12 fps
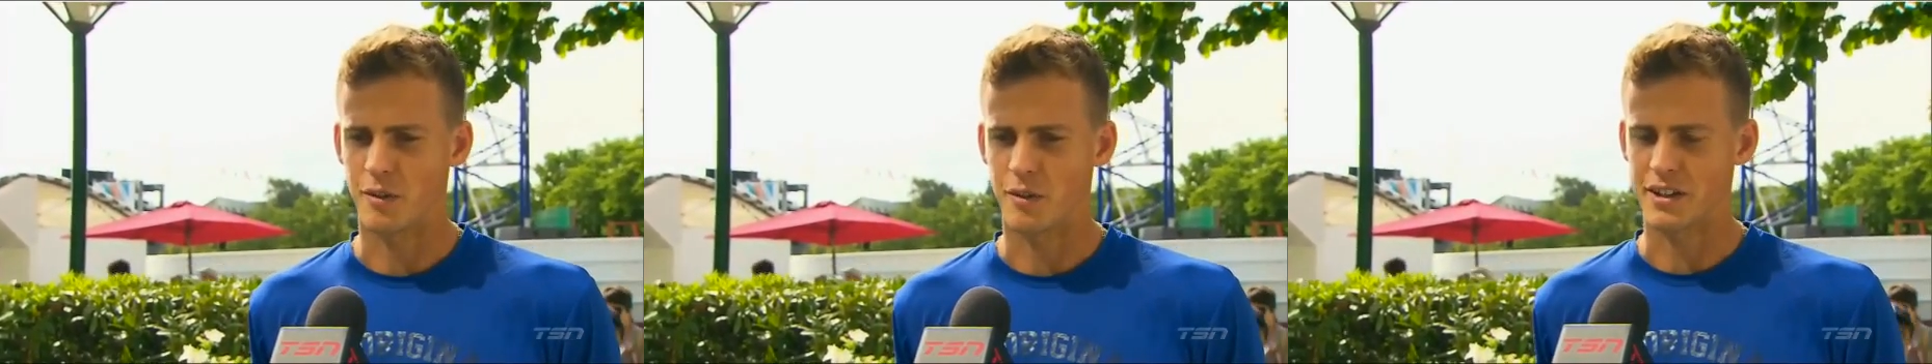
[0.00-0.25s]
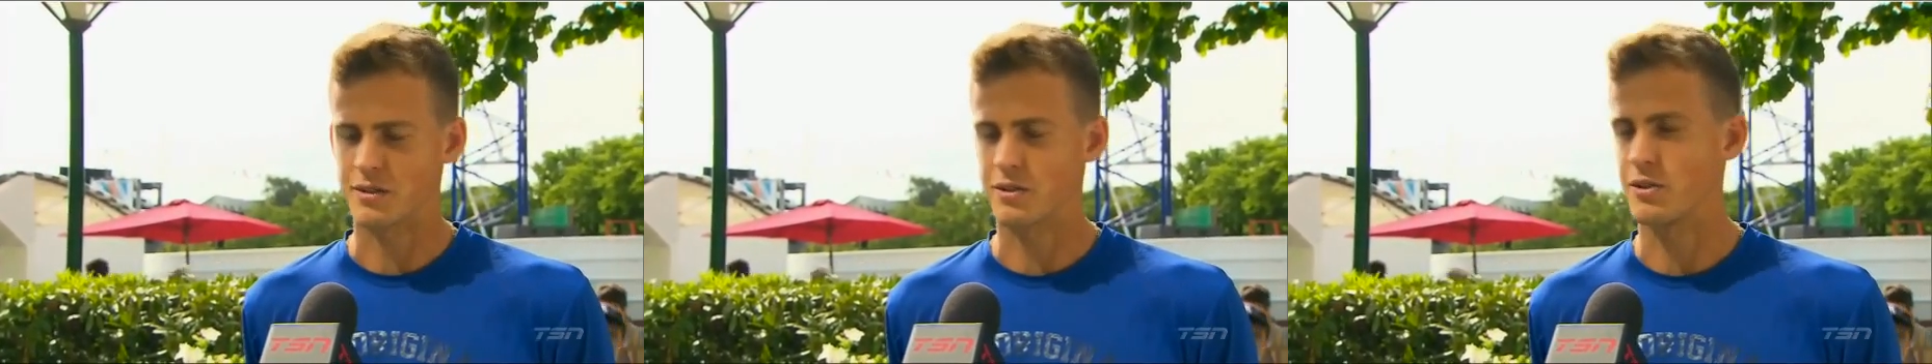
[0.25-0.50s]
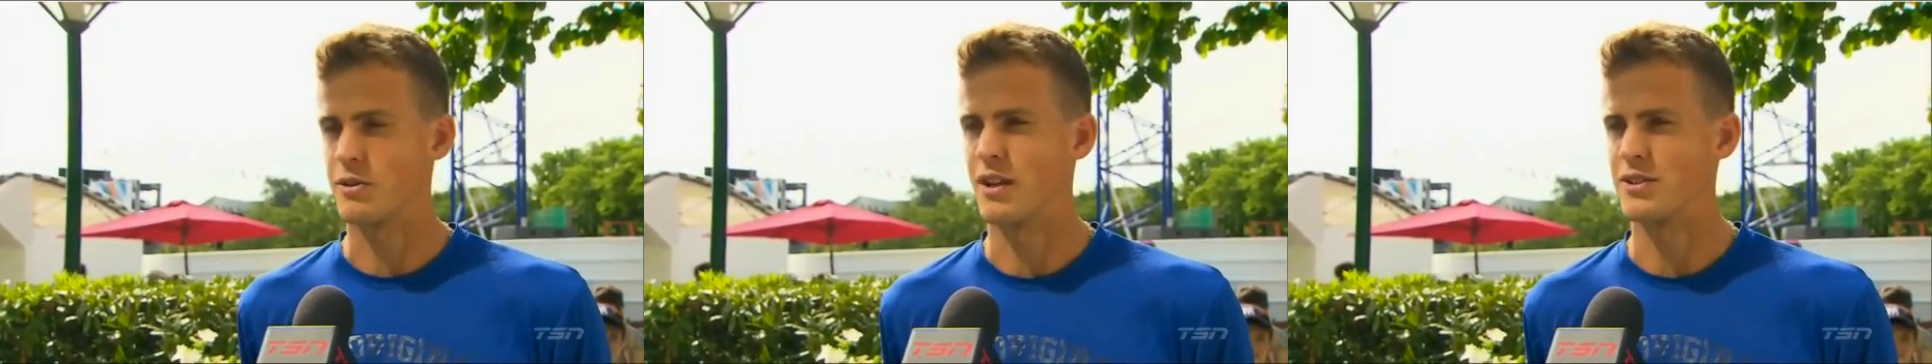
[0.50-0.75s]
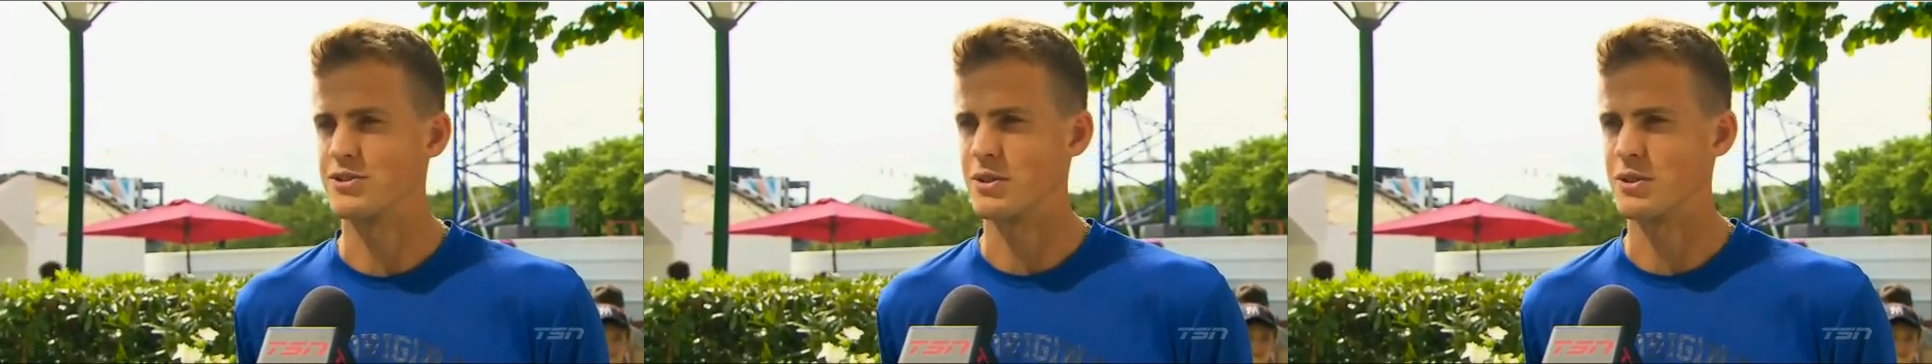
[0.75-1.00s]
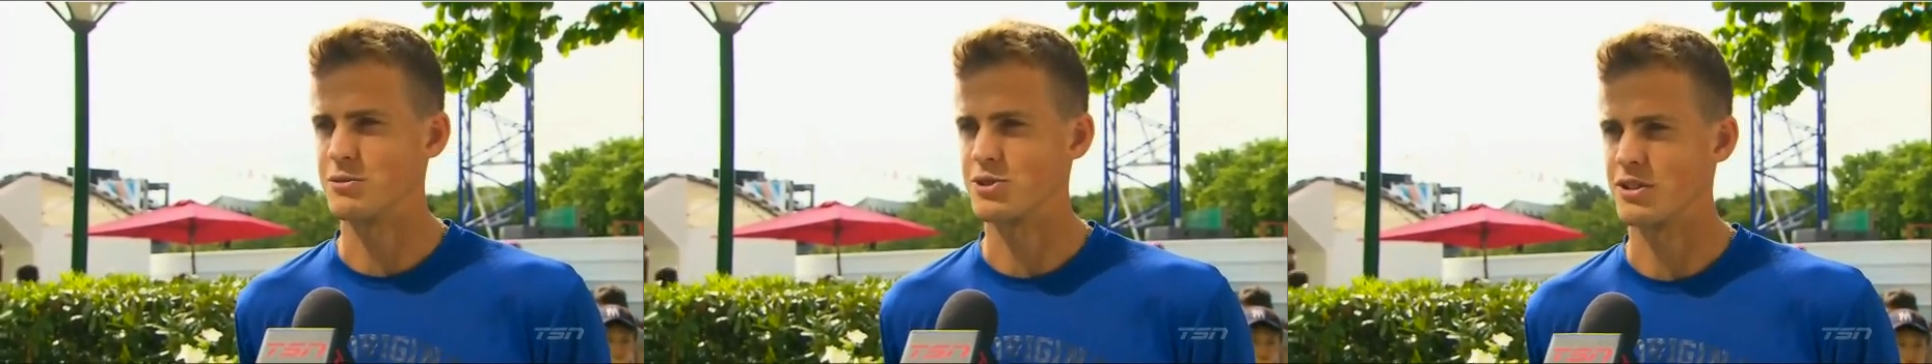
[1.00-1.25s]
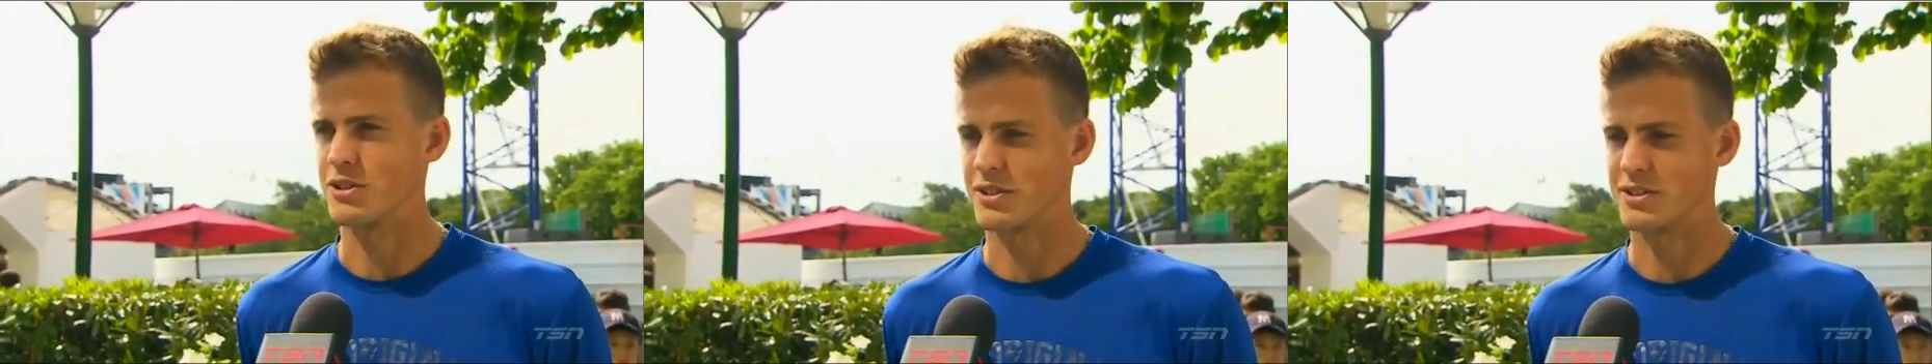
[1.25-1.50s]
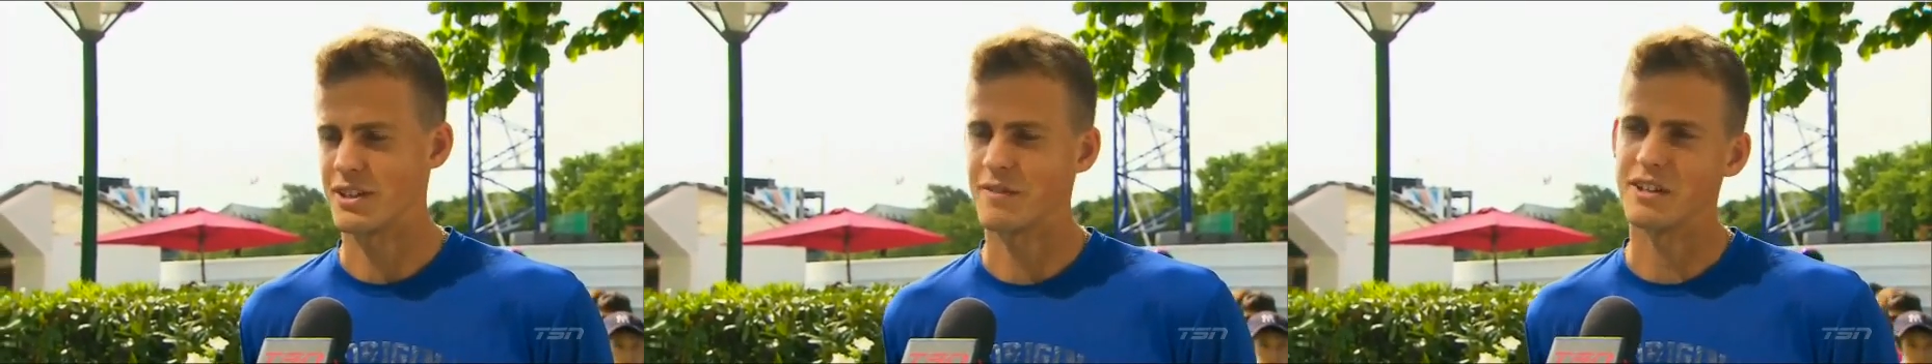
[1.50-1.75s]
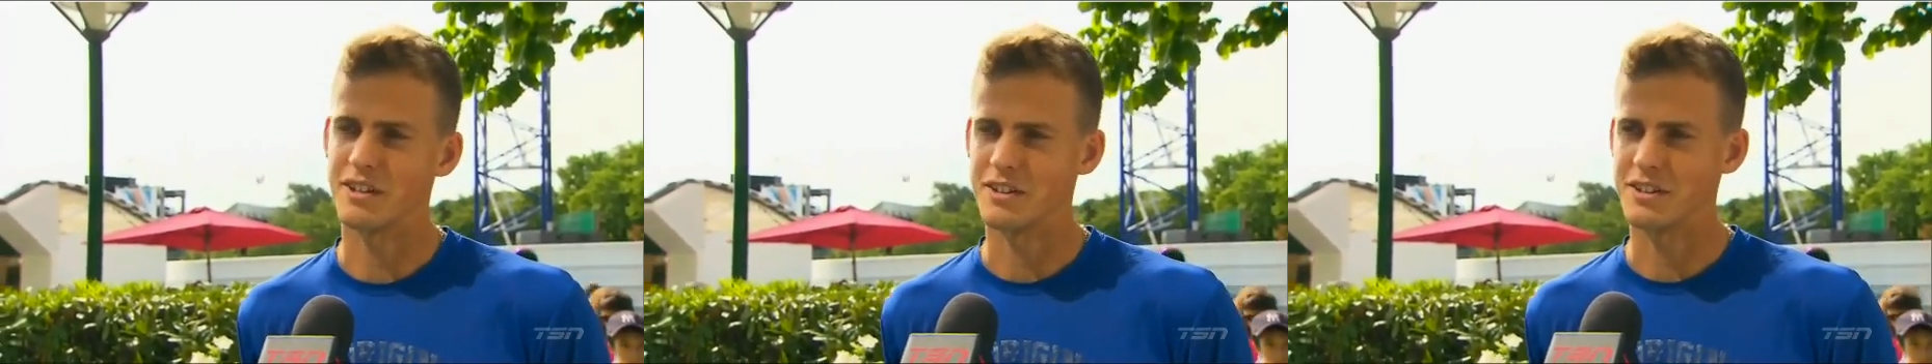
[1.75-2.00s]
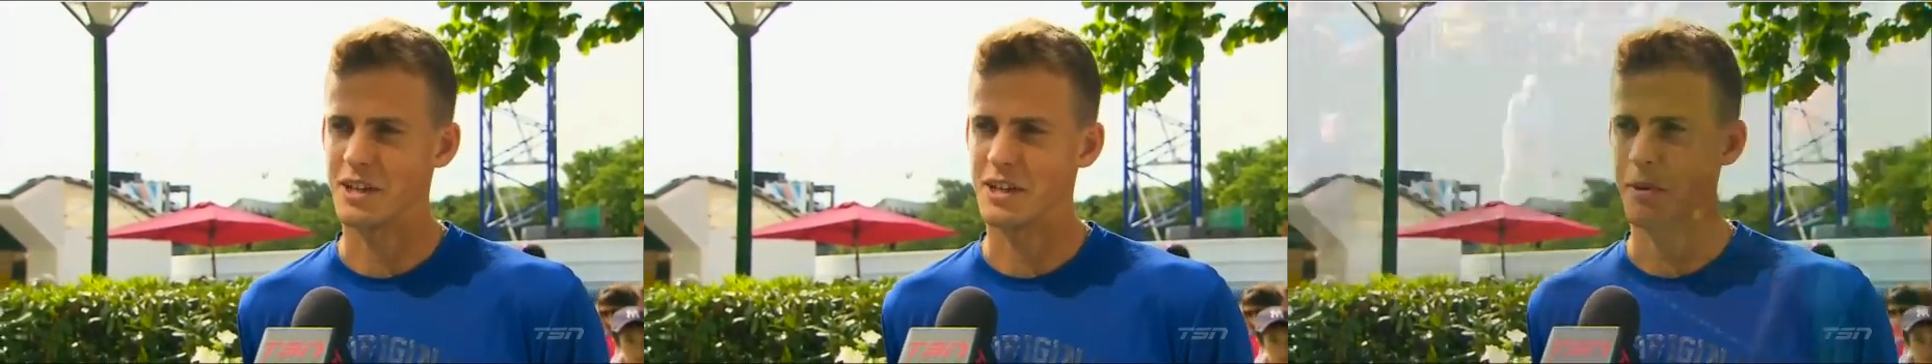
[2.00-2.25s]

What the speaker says: things will turn around soon, I'm sure. So I just have to stay